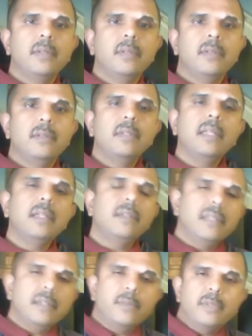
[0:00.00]
Today, to
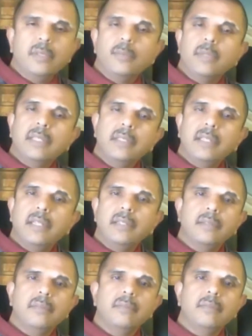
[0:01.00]
get a reasonable
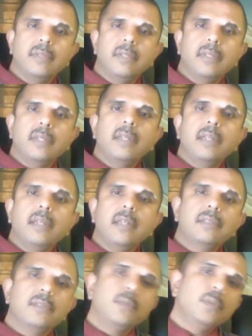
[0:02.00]
education,
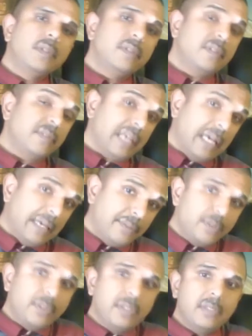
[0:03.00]
a student of
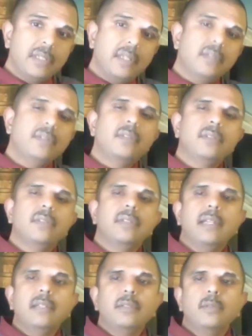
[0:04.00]
average intelligence
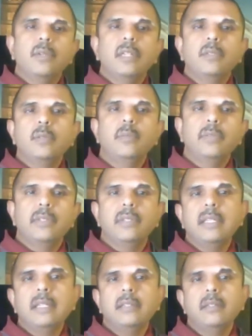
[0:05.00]
has to graduate with a
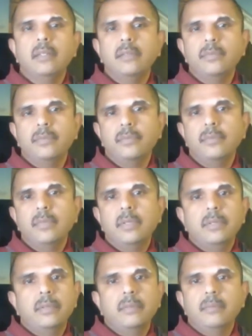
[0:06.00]
debt of
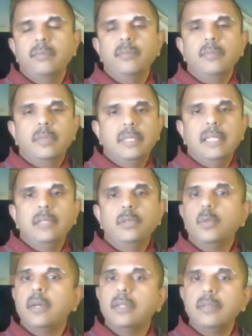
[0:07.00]
$10,000 to
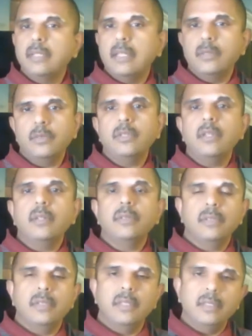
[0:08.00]
$100,000
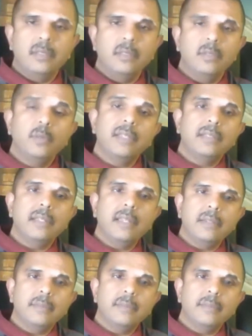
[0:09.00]
in the USA.